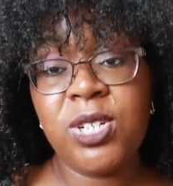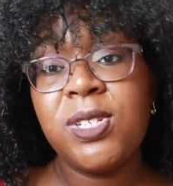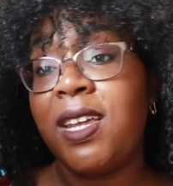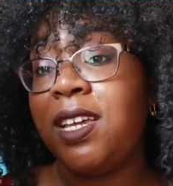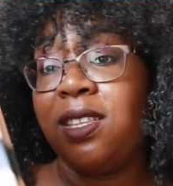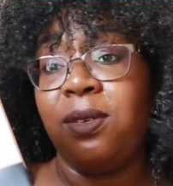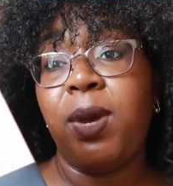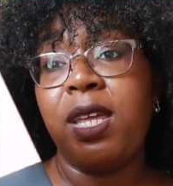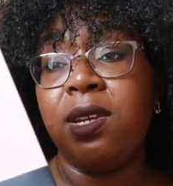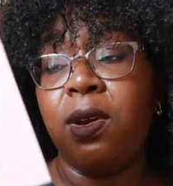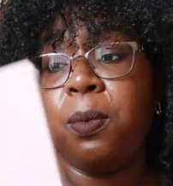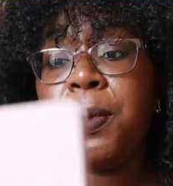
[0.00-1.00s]
I just liked the way
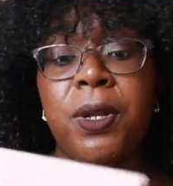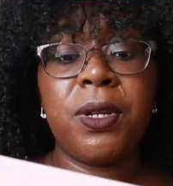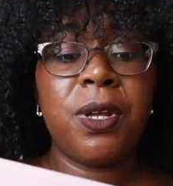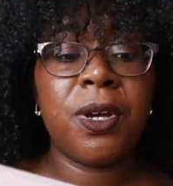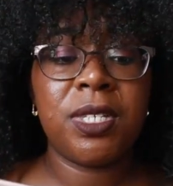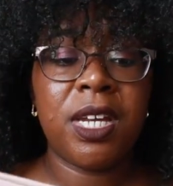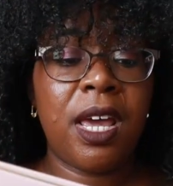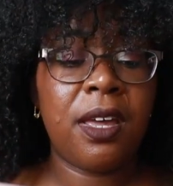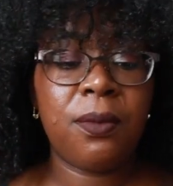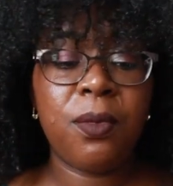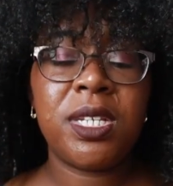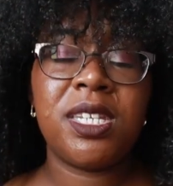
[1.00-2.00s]
the notebook looked, and
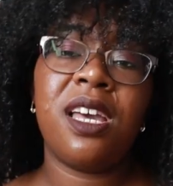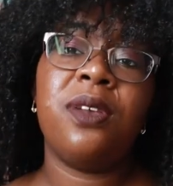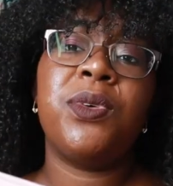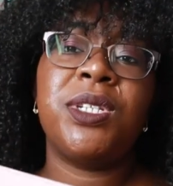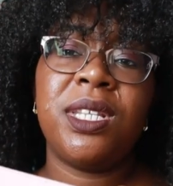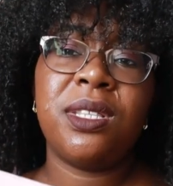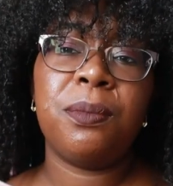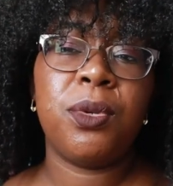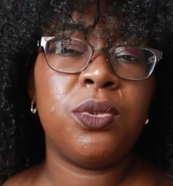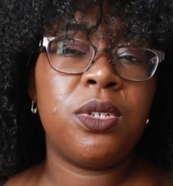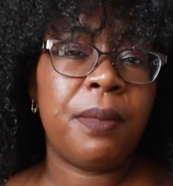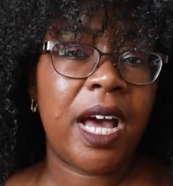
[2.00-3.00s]
I once again was in the
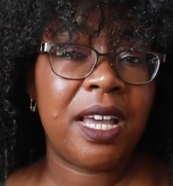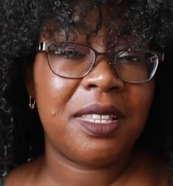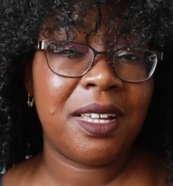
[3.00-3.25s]
mood to buy